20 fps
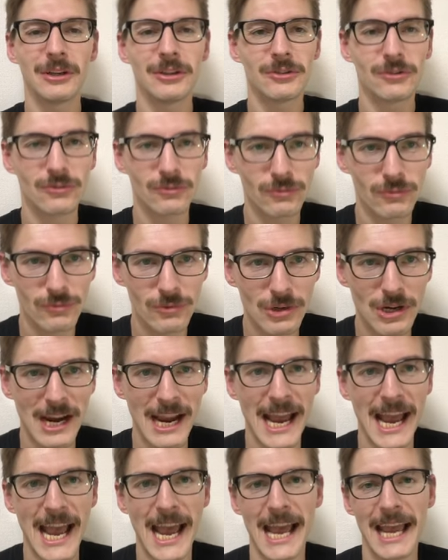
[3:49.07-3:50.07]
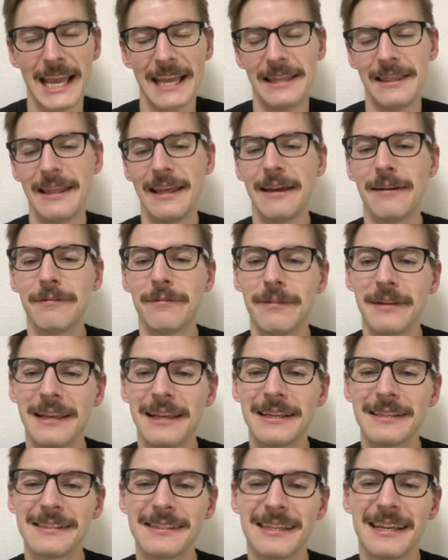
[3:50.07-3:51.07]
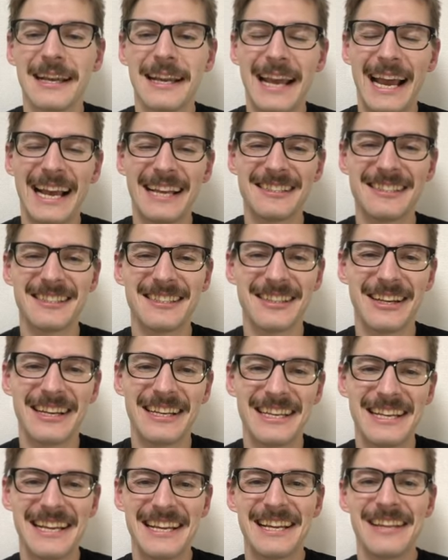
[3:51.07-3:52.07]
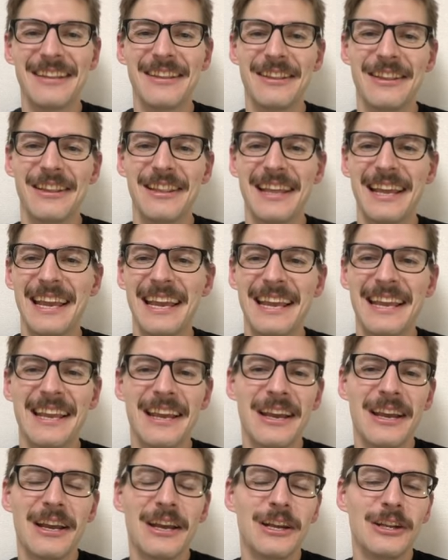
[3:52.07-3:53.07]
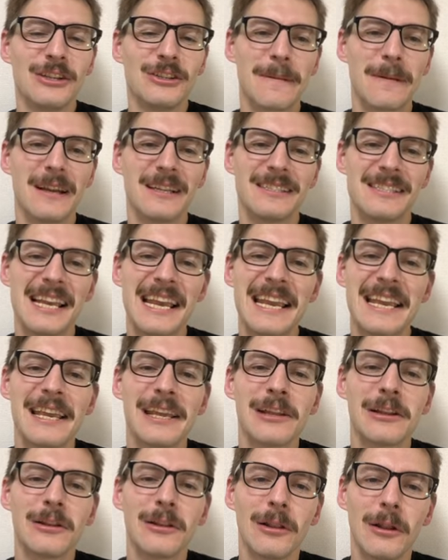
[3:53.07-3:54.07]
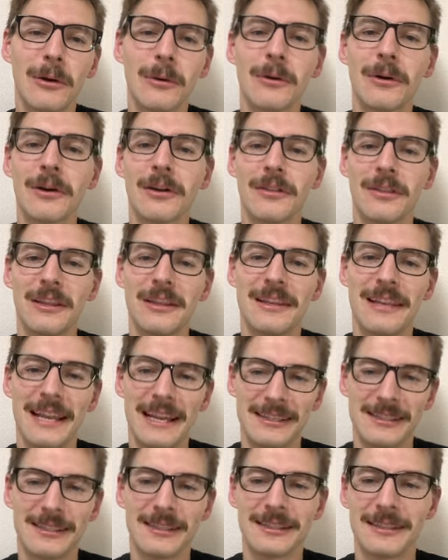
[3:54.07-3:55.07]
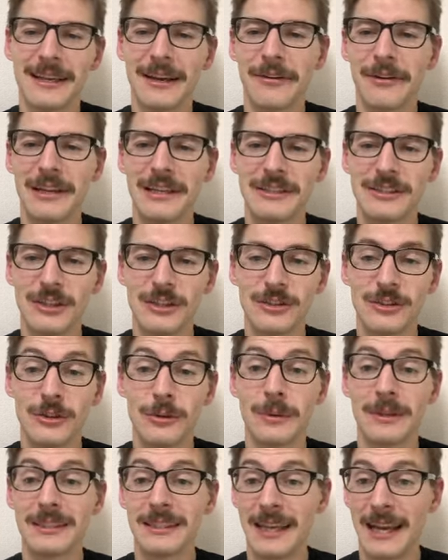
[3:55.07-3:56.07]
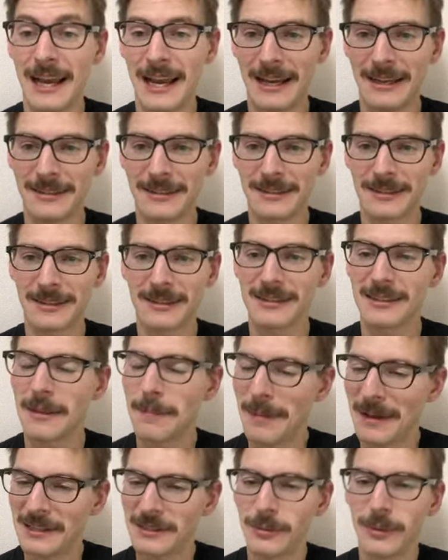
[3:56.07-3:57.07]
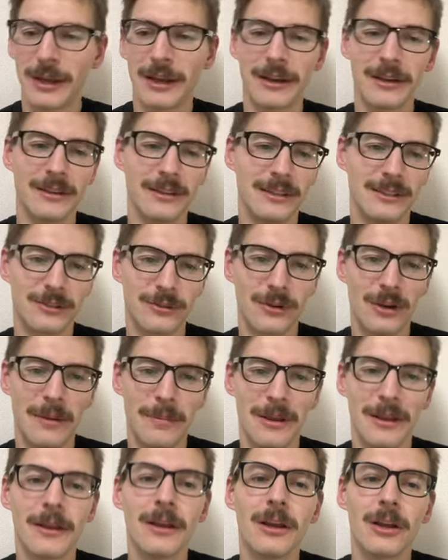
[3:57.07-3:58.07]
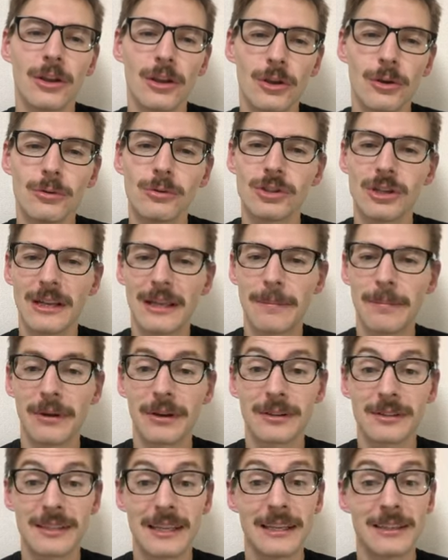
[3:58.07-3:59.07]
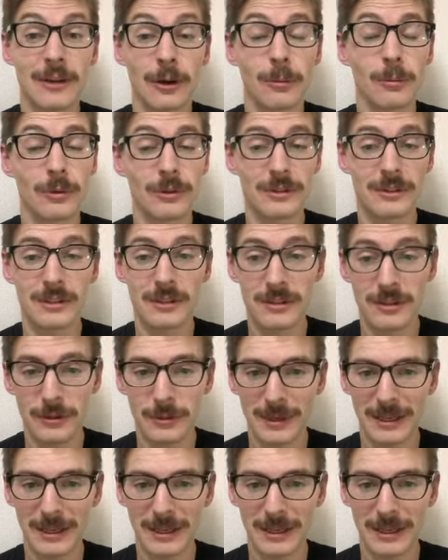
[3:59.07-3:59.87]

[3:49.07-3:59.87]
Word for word: dragging their feet, has this idea that they are taking longer than necessary to do a task. It's the best way I could describe it, usually because they don't want to do